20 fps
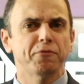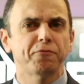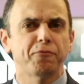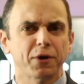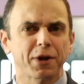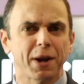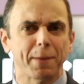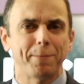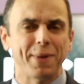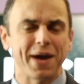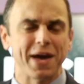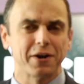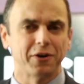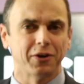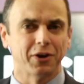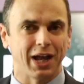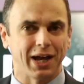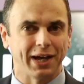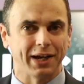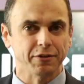for a better
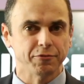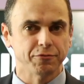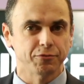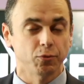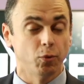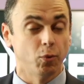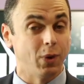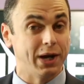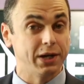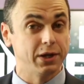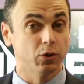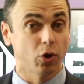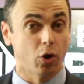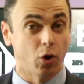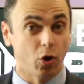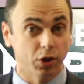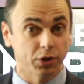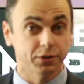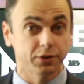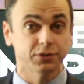life, while
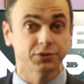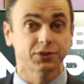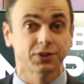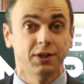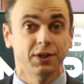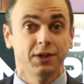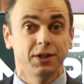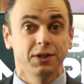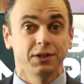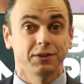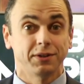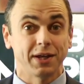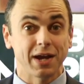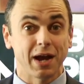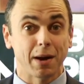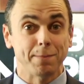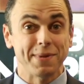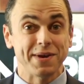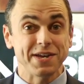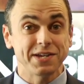others, they
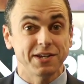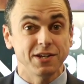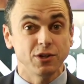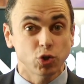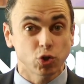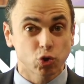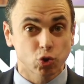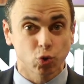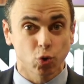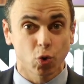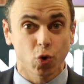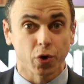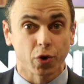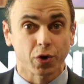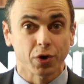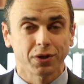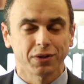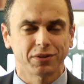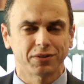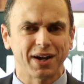are making sure
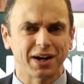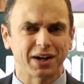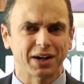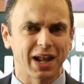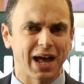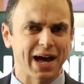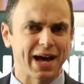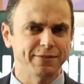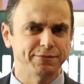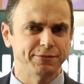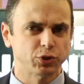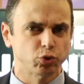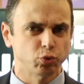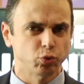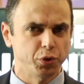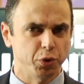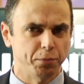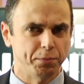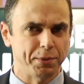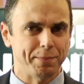their lives
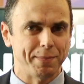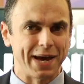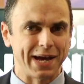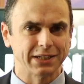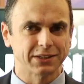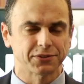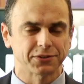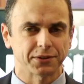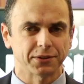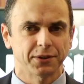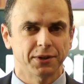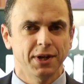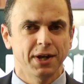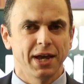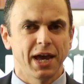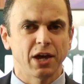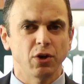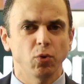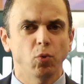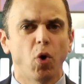will be better.
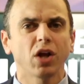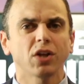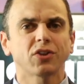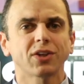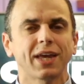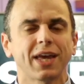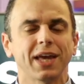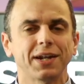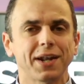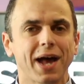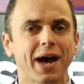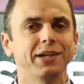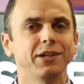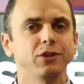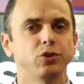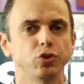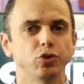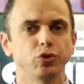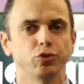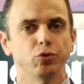And what can I
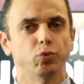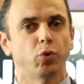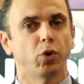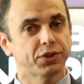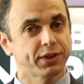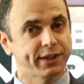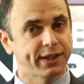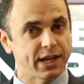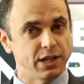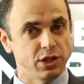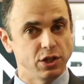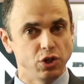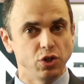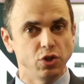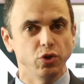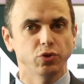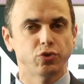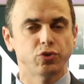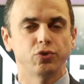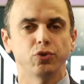do? What can
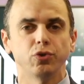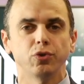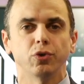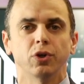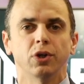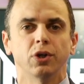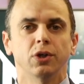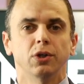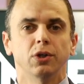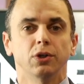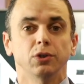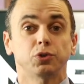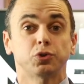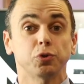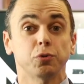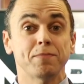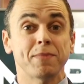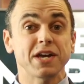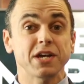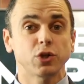you do to
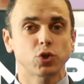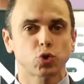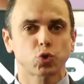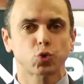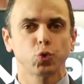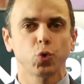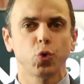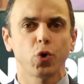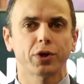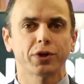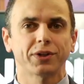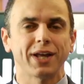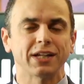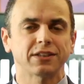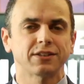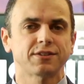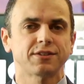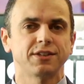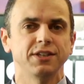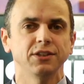make sure that
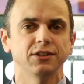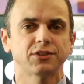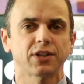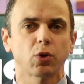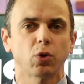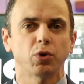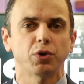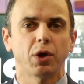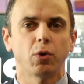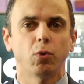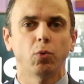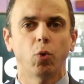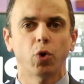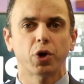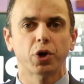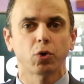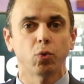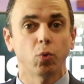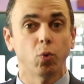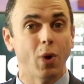things are going to
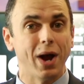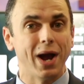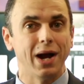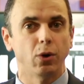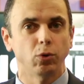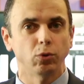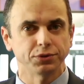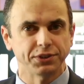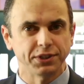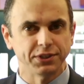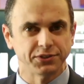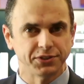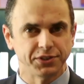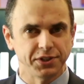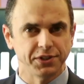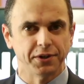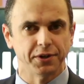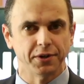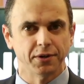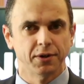work well this
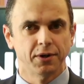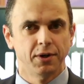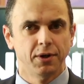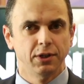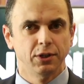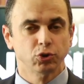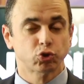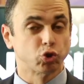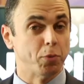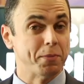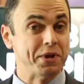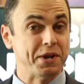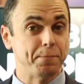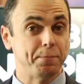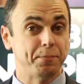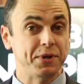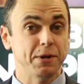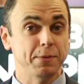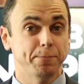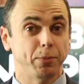year? So many
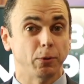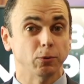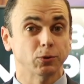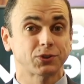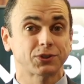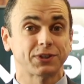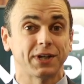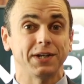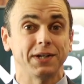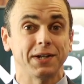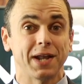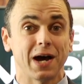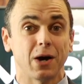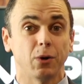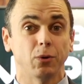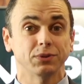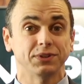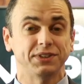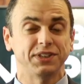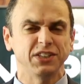people say
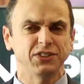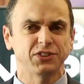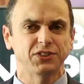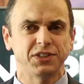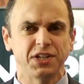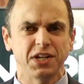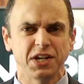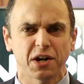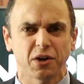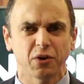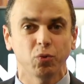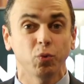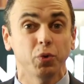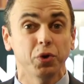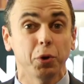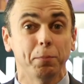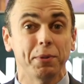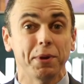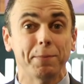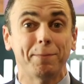now, this year
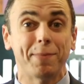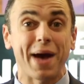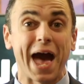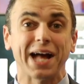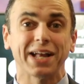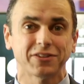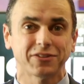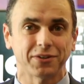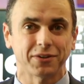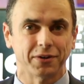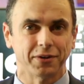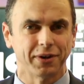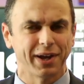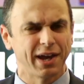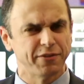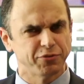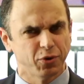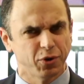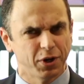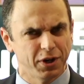will be better.
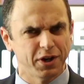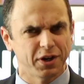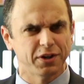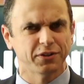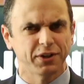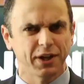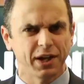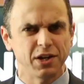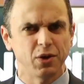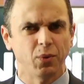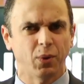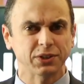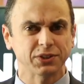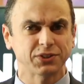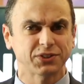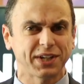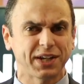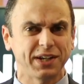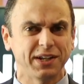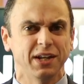Have you heard anyone
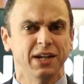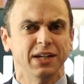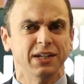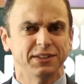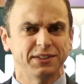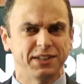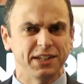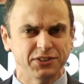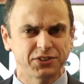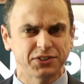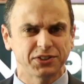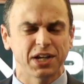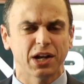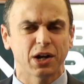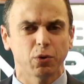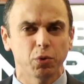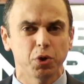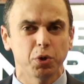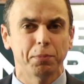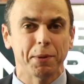say, this year
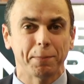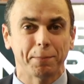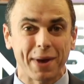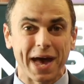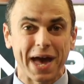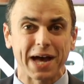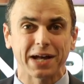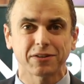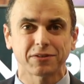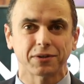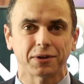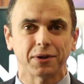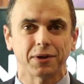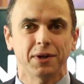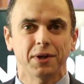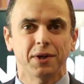will be better?